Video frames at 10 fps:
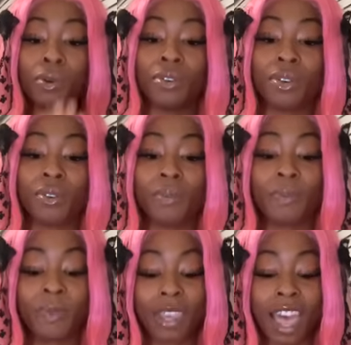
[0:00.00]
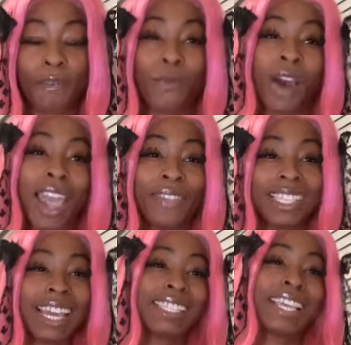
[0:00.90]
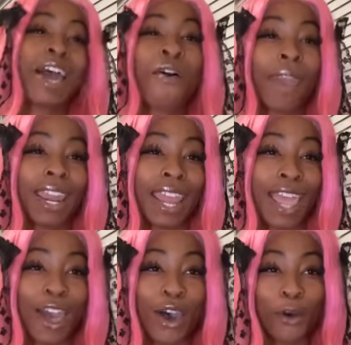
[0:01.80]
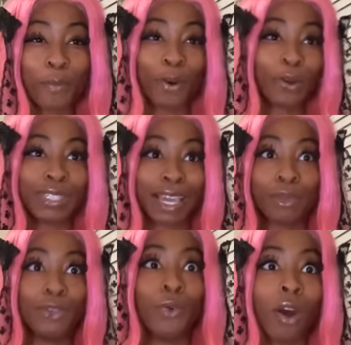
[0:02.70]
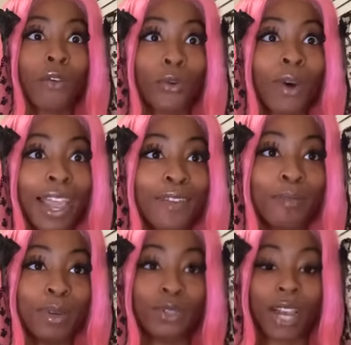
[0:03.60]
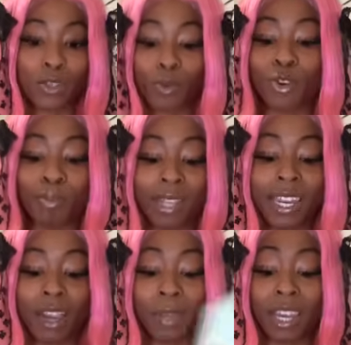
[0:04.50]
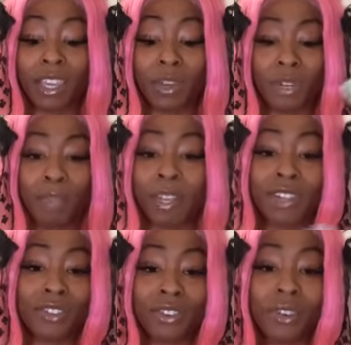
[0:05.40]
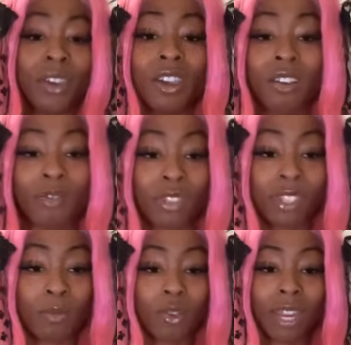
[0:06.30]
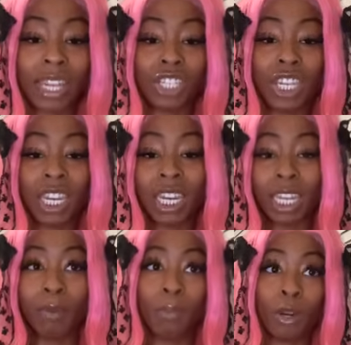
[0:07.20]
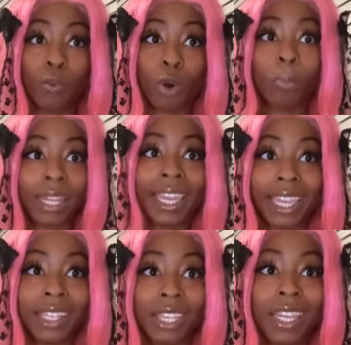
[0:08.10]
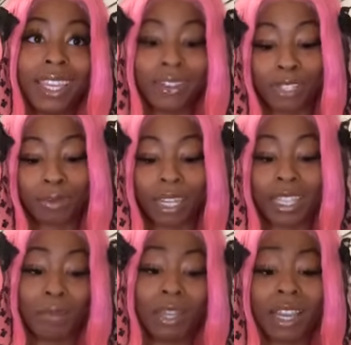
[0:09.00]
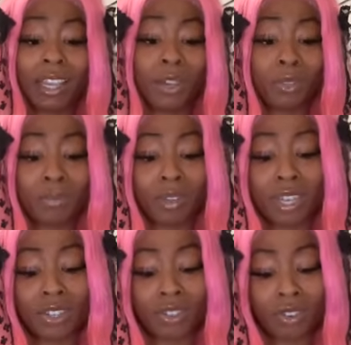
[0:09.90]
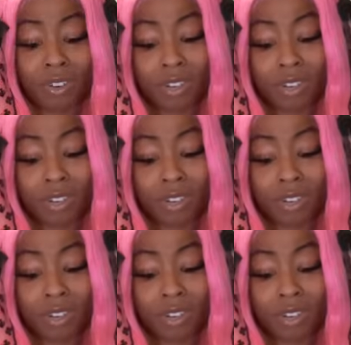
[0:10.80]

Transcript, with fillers: you know, I have a wife that's out of town right now. The whole time you are the wife, but you guys are role playing. That could be like a guilty pleasure for someone, like cheating, but role playing, cheating or something like that could be like a guilty pleasure.